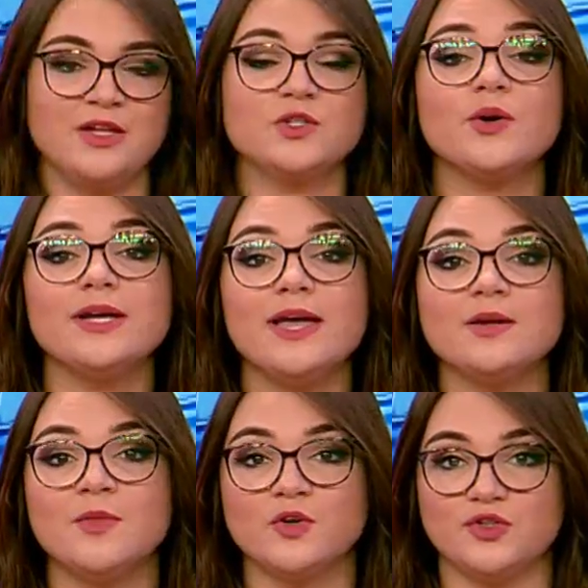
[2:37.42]
During
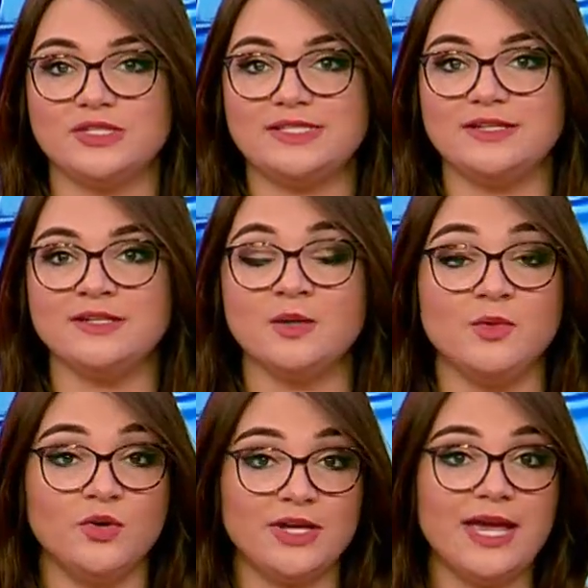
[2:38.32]
an emergency,
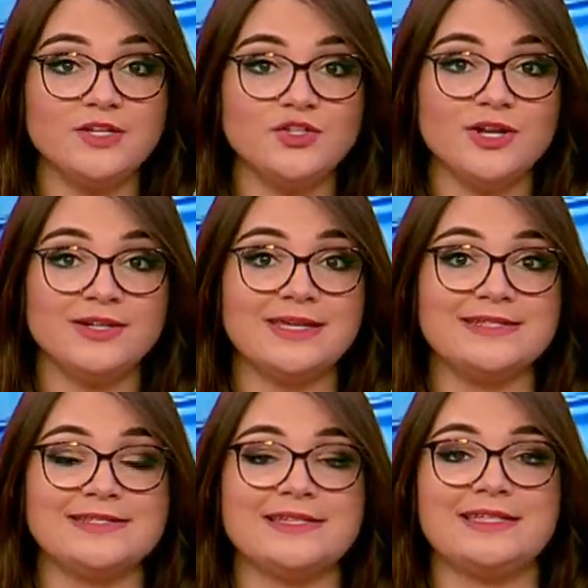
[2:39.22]
communication
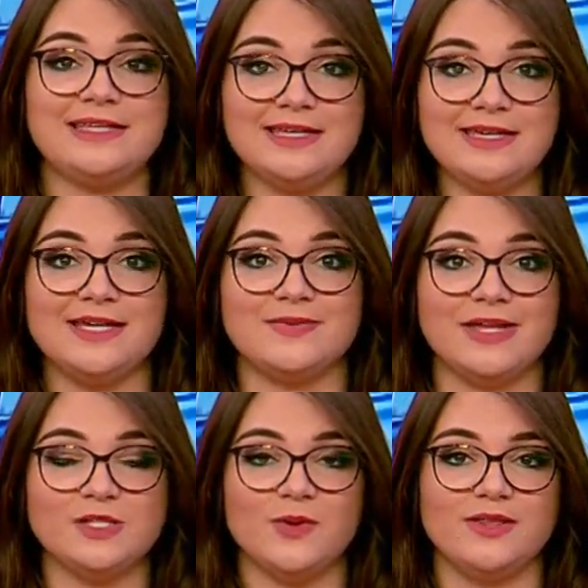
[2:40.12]
is key.
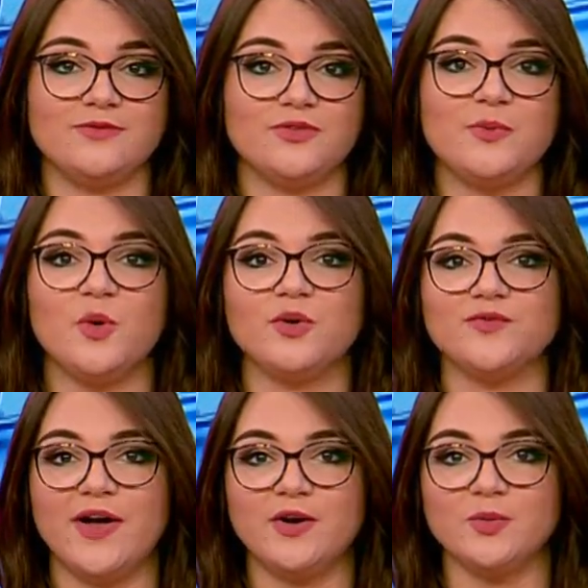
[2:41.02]
That's why the
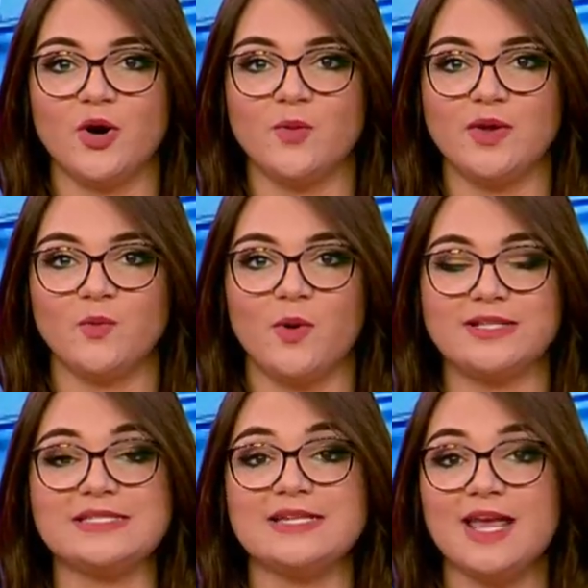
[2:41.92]
Freeport Fire Department
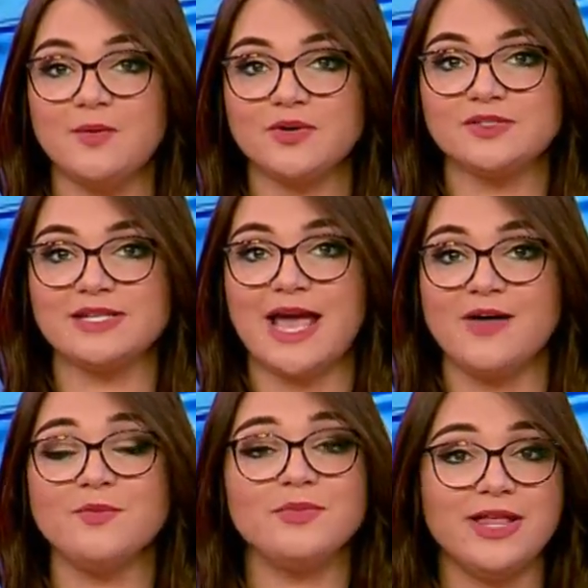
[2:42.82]
wants neighbors to
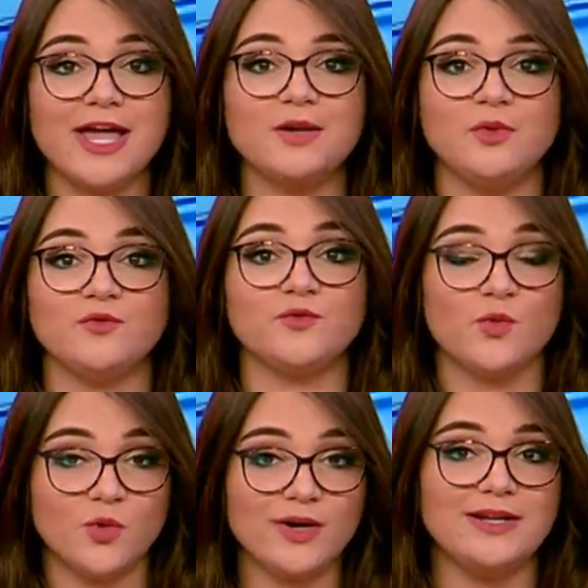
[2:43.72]
have a plan
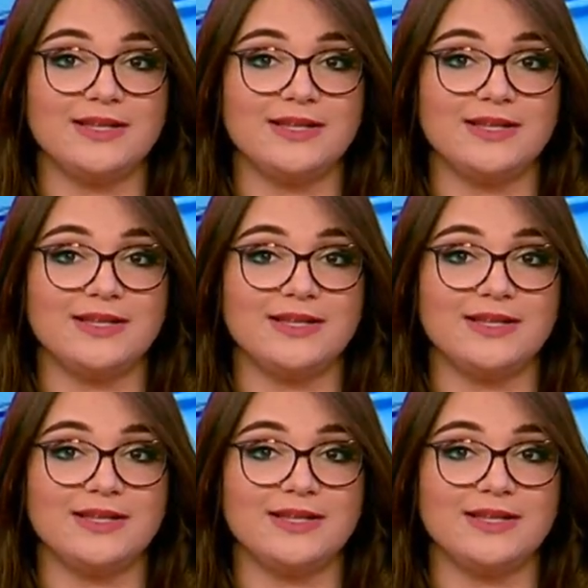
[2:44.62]
before an